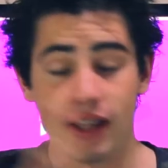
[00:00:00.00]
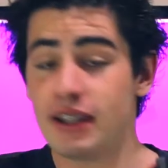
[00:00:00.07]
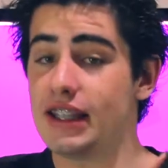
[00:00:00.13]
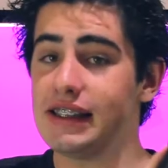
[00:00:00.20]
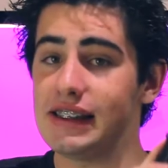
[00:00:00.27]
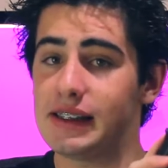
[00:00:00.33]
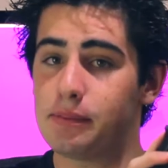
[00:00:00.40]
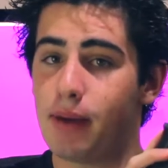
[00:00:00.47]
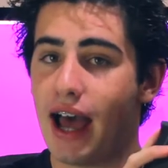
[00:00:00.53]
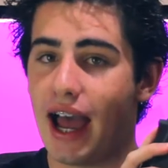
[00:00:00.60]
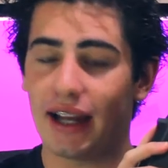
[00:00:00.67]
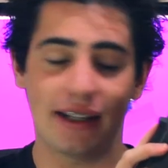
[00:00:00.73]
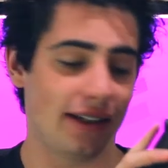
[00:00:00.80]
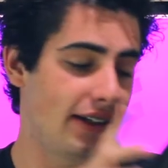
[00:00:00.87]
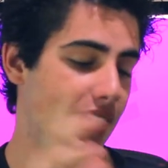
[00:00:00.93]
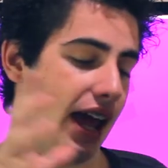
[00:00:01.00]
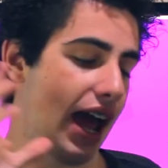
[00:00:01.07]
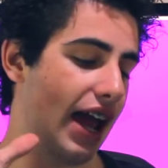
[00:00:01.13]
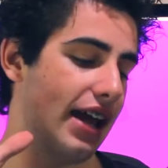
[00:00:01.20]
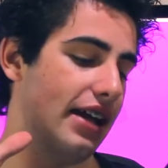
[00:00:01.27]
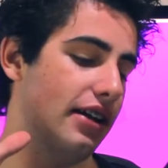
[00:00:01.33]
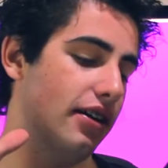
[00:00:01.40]
This is packing
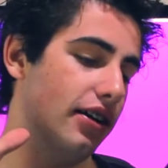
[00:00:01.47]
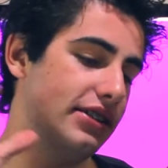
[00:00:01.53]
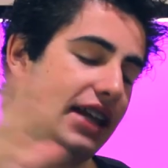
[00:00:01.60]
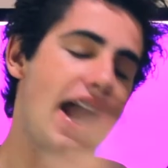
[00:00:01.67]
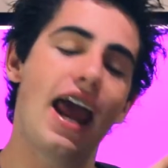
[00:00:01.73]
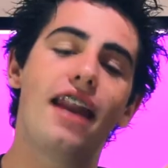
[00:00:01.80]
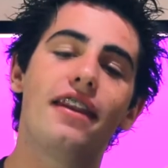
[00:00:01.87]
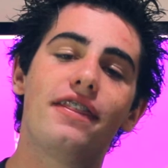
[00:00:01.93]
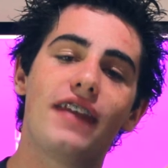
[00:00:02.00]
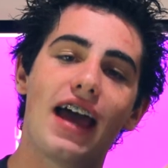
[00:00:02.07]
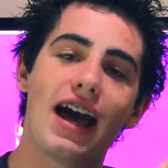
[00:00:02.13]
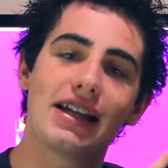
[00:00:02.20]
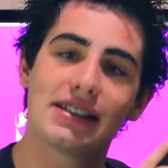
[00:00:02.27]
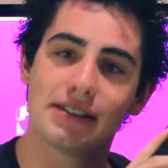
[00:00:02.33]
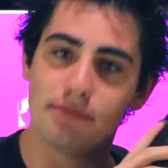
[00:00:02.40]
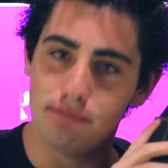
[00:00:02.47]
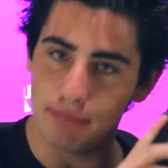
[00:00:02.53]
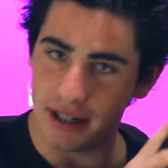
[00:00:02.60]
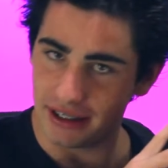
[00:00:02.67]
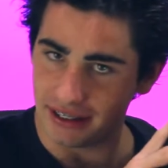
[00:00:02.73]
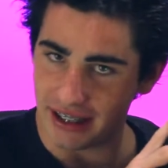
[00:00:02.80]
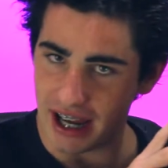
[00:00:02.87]
a 10,000
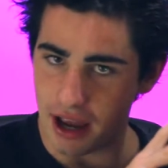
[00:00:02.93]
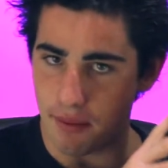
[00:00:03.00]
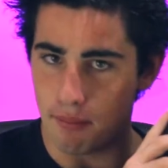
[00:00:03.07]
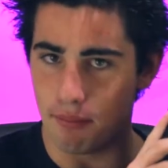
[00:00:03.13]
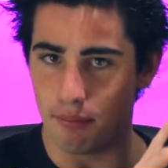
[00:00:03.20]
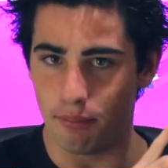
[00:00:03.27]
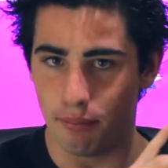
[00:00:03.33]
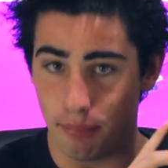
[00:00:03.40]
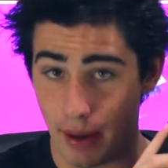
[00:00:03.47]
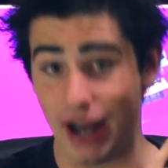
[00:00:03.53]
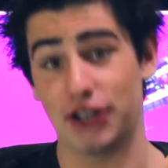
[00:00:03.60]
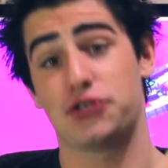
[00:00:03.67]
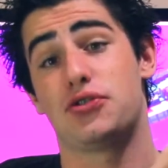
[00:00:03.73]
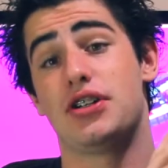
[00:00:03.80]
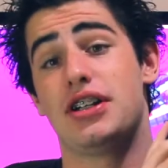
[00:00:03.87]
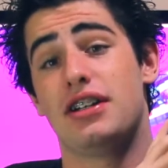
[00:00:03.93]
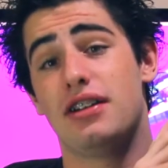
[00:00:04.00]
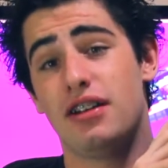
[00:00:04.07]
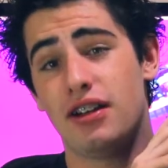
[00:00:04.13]
milliamp battery.